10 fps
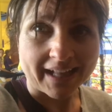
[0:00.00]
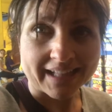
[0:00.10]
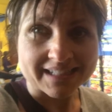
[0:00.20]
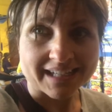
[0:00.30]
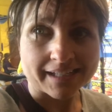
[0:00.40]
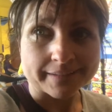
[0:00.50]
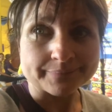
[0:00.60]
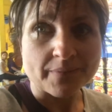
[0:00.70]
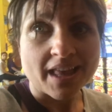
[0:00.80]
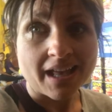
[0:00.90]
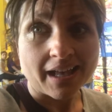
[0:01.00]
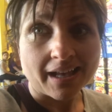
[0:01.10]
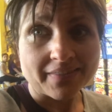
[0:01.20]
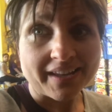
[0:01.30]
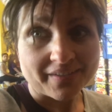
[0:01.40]
and uh,
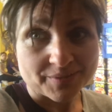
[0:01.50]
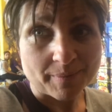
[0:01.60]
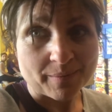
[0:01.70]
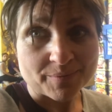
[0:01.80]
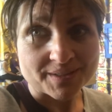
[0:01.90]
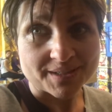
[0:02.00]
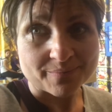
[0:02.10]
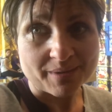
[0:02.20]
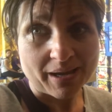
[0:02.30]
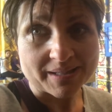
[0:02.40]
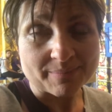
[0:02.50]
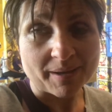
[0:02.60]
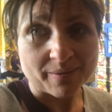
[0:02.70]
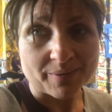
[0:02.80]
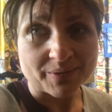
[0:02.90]
they have Spam museum,
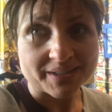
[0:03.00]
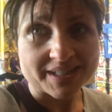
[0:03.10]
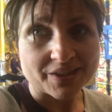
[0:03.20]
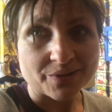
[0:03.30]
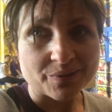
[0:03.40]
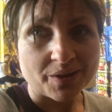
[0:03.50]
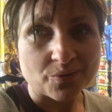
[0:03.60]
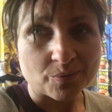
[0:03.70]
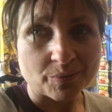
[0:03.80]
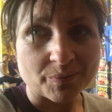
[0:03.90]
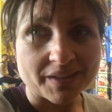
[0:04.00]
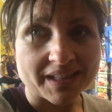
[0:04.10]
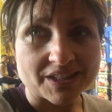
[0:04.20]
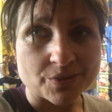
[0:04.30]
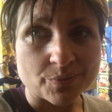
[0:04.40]
Spam earrings here and I normally would think
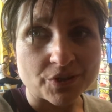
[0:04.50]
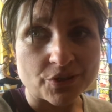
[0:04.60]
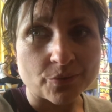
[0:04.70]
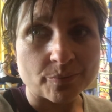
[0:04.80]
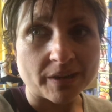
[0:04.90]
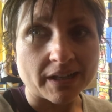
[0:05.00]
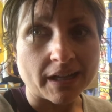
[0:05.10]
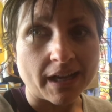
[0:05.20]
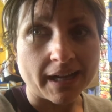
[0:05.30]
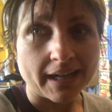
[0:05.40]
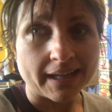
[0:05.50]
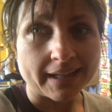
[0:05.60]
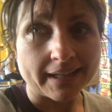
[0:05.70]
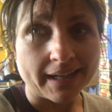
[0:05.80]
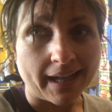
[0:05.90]
that's super cute, but I
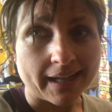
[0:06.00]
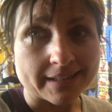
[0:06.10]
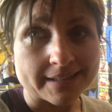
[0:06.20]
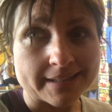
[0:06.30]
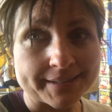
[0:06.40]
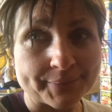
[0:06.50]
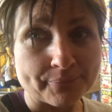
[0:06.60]
can't